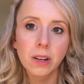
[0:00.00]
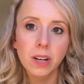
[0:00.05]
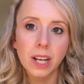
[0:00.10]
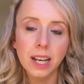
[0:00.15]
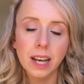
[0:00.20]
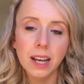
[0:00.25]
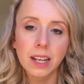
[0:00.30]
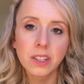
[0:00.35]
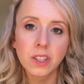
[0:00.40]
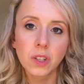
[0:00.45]
hair
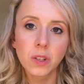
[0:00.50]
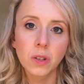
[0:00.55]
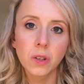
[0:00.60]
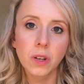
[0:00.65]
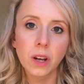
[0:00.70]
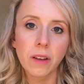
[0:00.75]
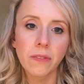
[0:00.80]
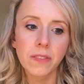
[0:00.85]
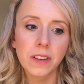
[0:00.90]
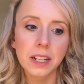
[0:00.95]
like I do,
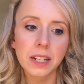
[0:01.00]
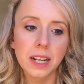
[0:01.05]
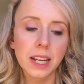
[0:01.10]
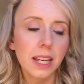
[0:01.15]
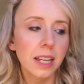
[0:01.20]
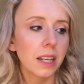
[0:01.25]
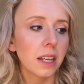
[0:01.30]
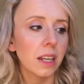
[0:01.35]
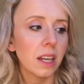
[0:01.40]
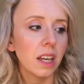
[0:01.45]
I feel
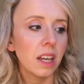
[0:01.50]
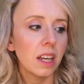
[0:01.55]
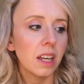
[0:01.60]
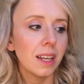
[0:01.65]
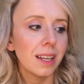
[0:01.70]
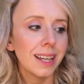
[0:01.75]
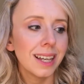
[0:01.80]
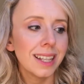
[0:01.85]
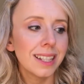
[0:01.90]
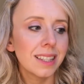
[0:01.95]
like
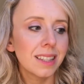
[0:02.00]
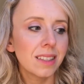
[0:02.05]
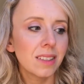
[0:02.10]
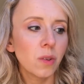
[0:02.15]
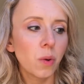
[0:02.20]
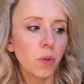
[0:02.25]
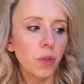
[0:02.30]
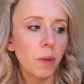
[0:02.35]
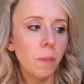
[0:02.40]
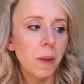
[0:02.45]
it's
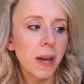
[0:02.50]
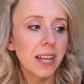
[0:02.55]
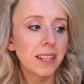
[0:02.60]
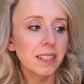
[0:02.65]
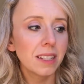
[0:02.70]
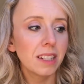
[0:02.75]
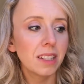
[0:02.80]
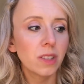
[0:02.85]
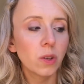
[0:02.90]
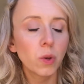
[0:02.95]
not the
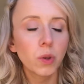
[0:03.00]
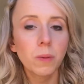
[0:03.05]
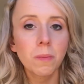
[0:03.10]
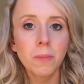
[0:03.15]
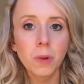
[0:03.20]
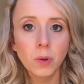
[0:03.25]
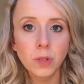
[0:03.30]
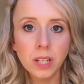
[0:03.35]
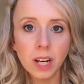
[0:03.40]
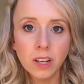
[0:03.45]
best, it's not the
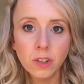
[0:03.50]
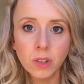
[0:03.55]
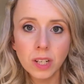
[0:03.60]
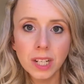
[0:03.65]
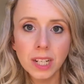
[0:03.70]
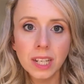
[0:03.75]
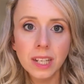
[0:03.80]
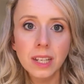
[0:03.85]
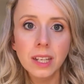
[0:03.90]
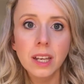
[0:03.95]
most
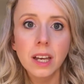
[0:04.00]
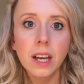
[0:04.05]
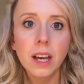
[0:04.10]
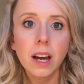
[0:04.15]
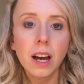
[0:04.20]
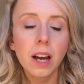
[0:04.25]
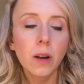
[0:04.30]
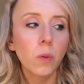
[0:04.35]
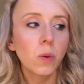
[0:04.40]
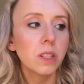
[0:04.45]
hydrating.
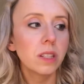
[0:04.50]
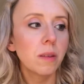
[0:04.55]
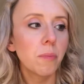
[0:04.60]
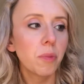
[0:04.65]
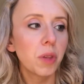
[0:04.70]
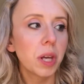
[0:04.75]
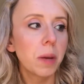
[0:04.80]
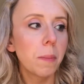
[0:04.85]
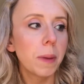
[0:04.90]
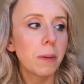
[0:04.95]
I want
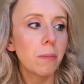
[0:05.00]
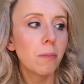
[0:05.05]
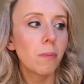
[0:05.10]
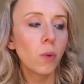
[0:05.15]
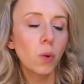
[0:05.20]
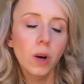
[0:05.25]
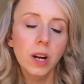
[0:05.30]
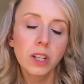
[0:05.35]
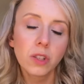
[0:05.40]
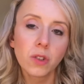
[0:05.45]
something a bit
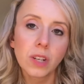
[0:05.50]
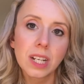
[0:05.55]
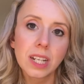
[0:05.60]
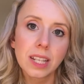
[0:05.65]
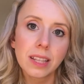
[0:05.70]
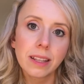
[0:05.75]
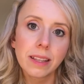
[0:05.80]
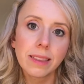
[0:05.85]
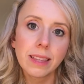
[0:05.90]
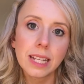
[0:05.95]
more
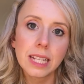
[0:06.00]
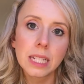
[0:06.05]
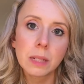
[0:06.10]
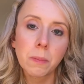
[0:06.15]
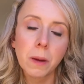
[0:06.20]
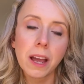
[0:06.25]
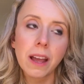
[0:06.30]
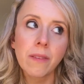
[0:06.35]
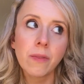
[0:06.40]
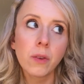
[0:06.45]
hydrating than this.
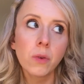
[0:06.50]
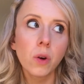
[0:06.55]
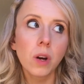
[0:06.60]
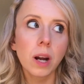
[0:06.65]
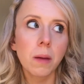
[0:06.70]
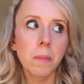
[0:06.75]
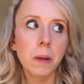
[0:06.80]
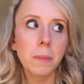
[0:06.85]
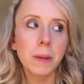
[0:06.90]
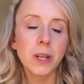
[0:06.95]
But if you've got
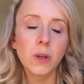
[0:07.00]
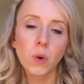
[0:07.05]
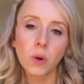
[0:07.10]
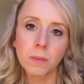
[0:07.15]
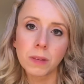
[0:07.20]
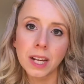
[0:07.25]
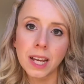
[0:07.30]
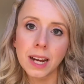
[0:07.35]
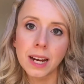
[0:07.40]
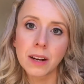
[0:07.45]
like maybe
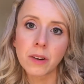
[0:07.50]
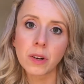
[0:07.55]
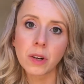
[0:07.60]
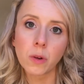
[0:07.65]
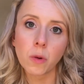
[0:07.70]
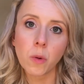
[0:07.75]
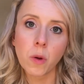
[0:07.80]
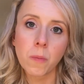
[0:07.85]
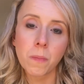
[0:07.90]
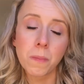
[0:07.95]
normal hair,
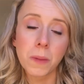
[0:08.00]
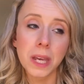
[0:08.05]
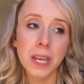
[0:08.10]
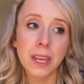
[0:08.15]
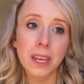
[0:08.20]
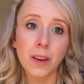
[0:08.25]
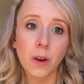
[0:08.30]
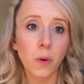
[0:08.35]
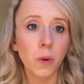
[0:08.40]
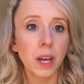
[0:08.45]
it would be
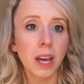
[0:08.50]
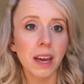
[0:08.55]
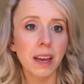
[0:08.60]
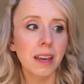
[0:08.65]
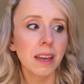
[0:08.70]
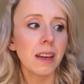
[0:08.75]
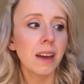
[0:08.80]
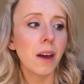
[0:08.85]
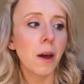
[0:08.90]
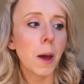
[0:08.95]
okay.